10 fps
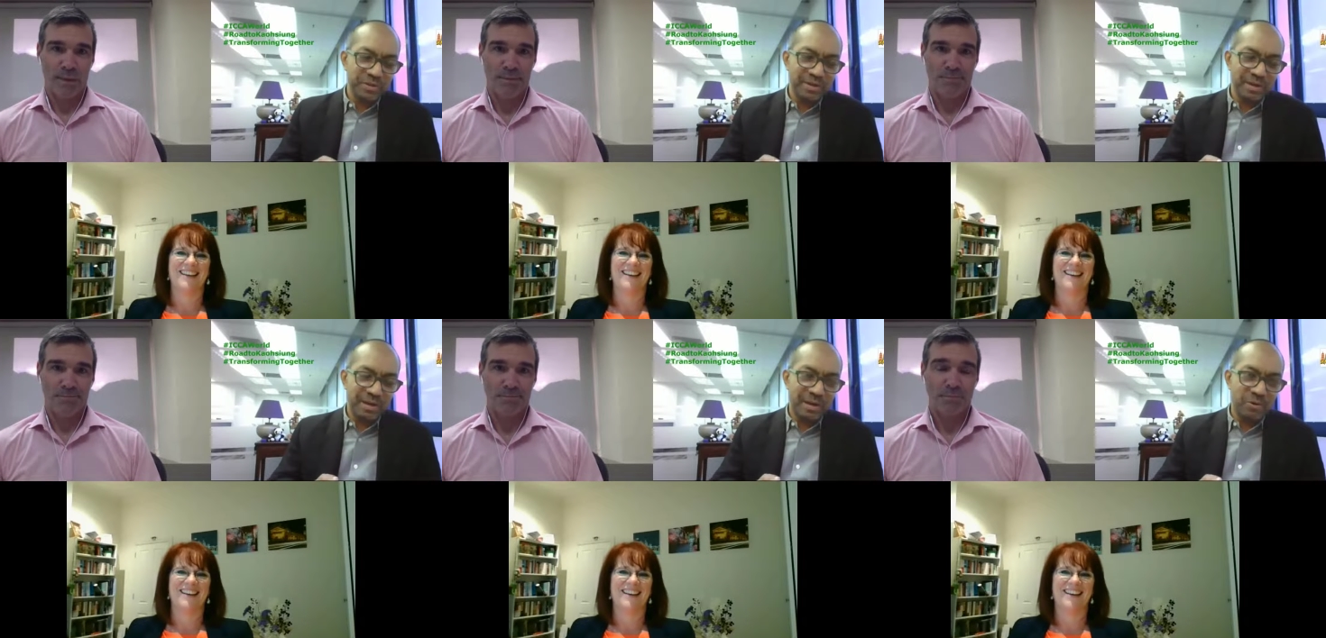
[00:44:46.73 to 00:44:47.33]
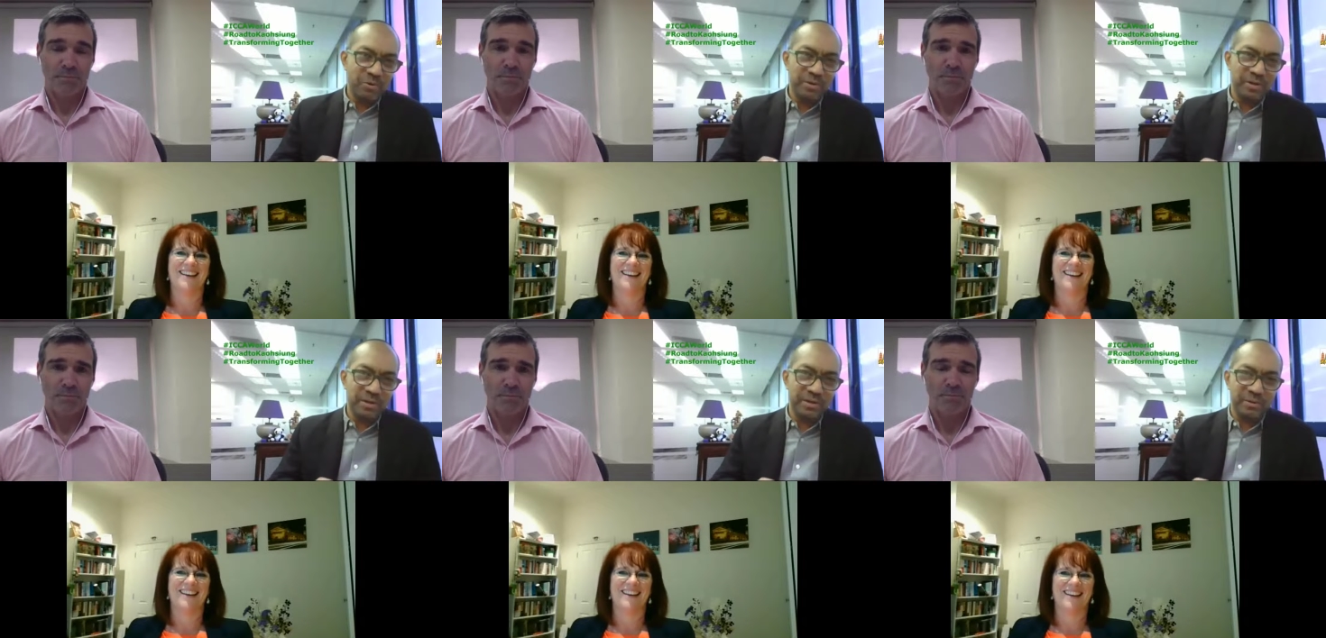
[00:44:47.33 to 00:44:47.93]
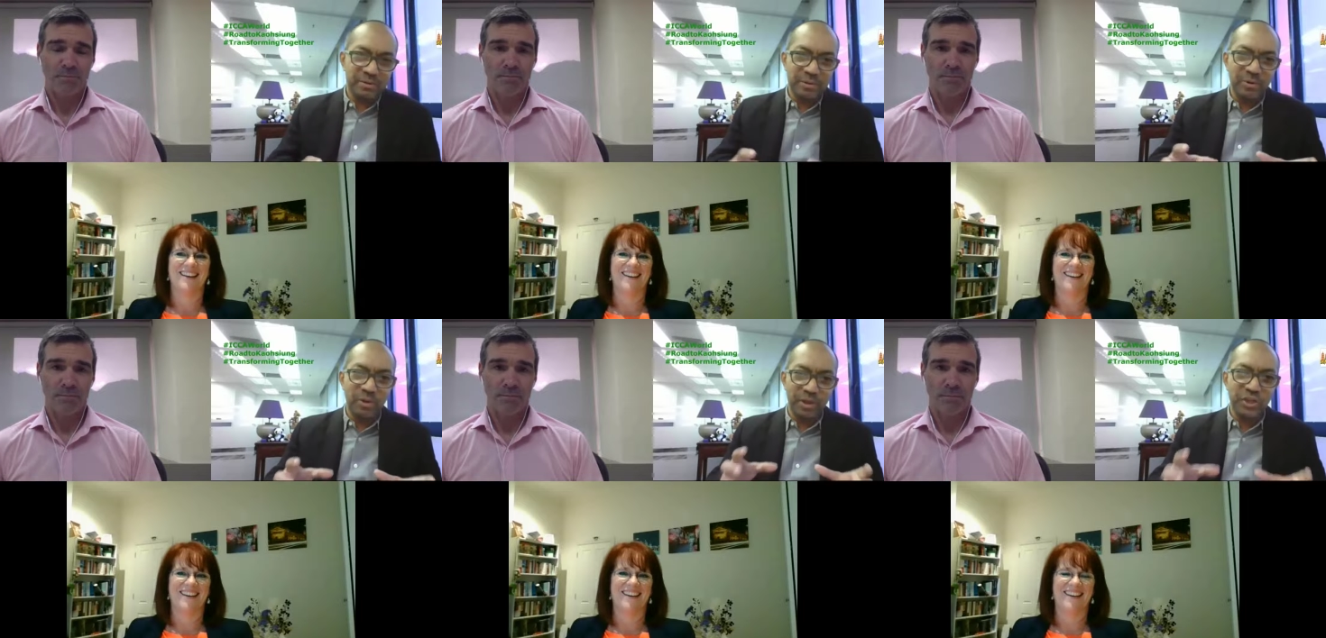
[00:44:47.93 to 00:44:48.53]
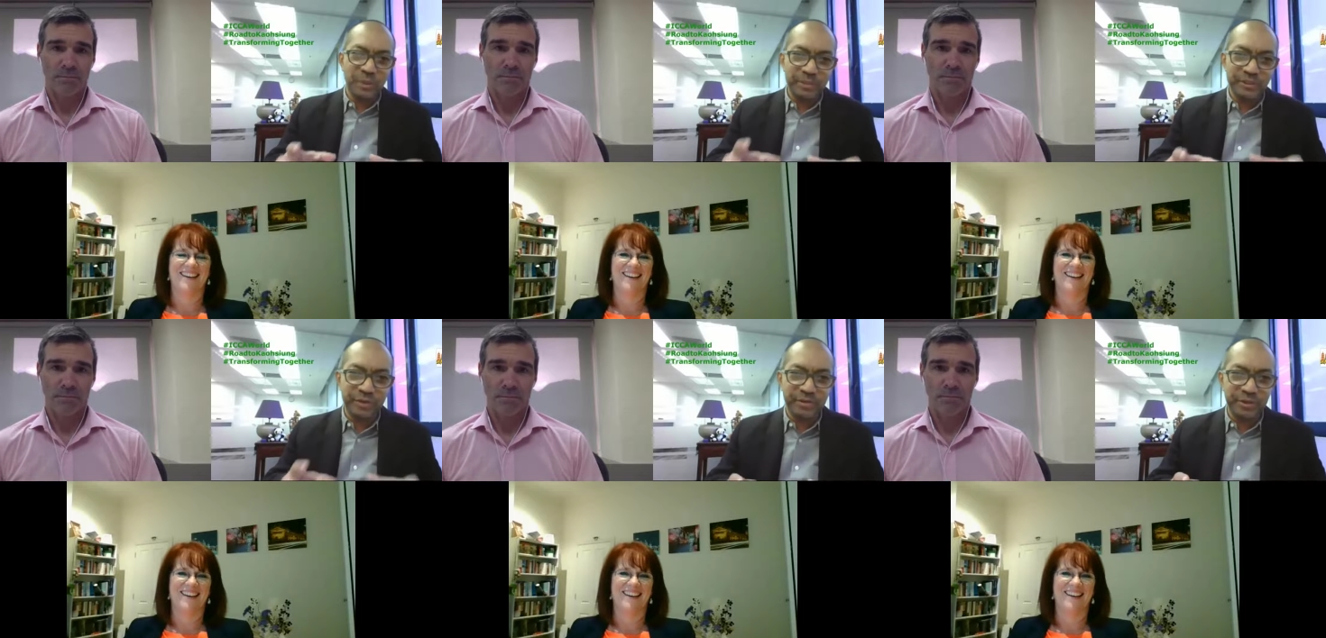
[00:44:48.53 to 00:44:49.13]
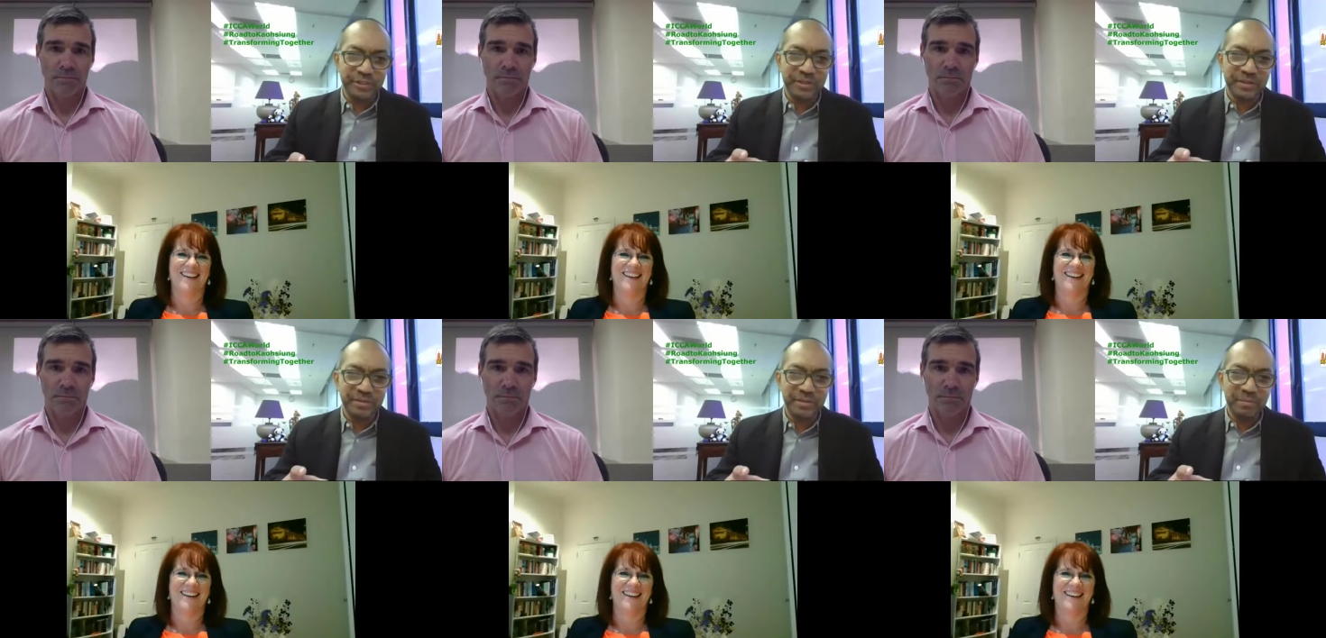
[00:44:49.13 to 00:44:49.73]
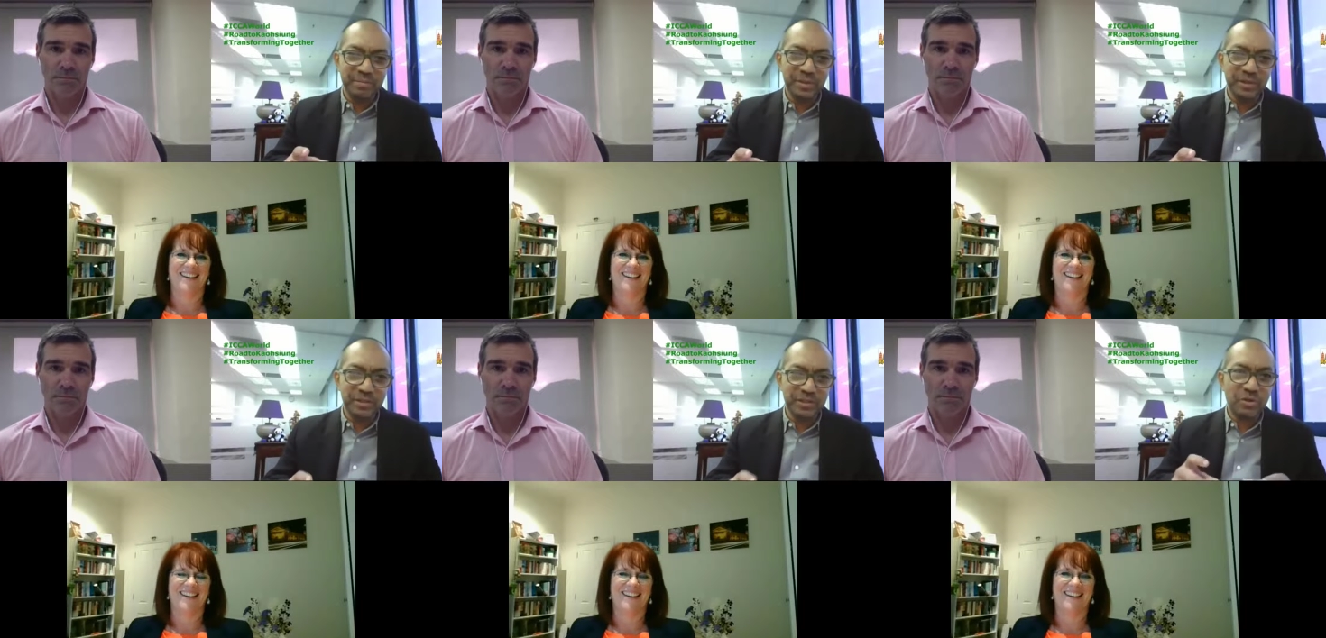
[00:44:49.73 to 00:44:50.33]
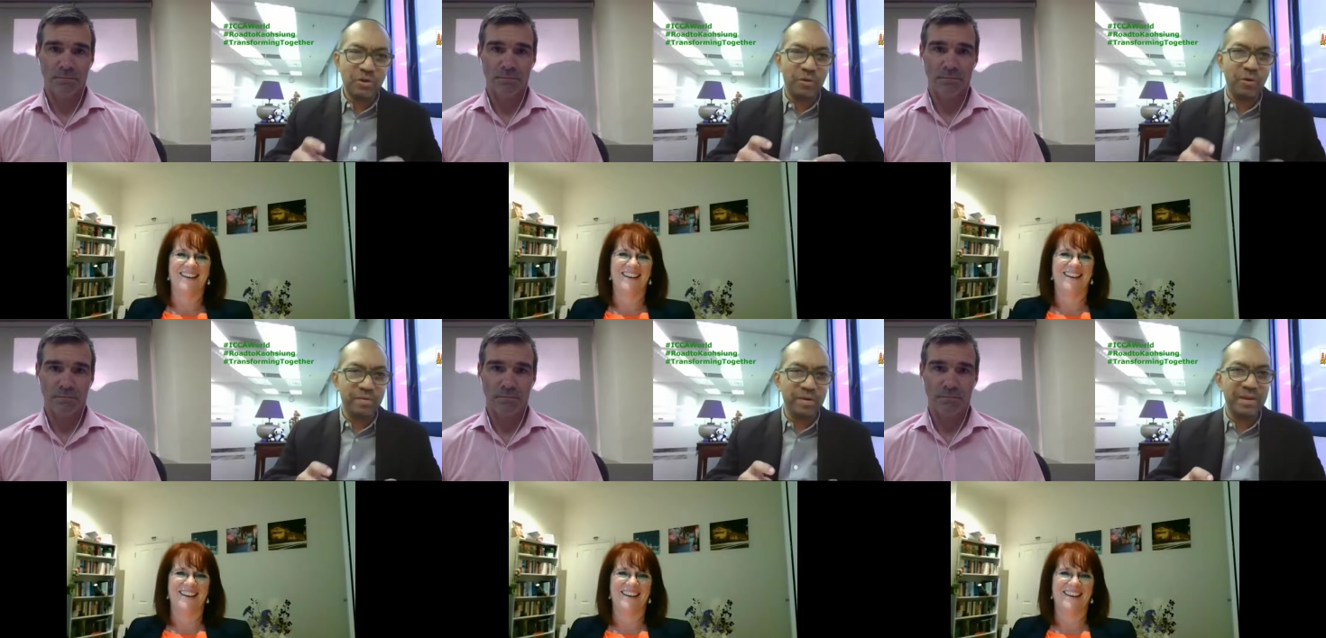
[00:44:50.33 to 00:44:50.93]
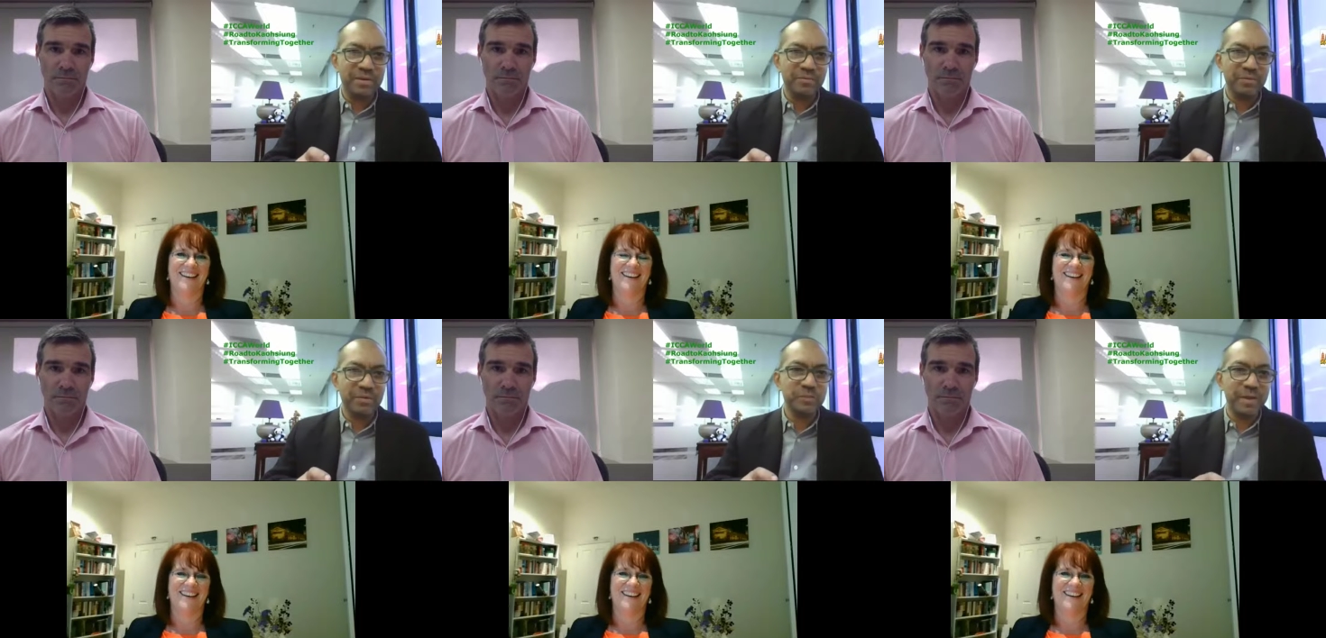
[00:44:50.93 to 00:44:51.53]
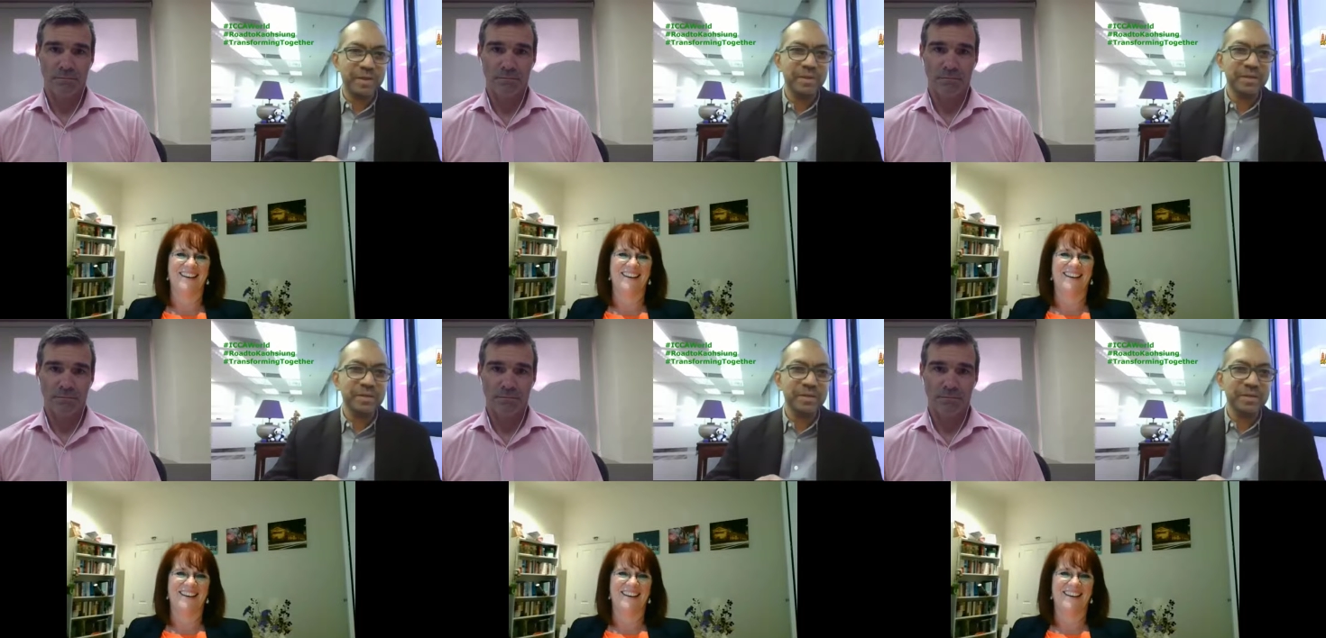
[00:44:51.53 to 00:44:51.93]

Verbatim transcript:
Speaker 1: how the, the, the whole Asia Pacific region being just caught off guard with this pandemic.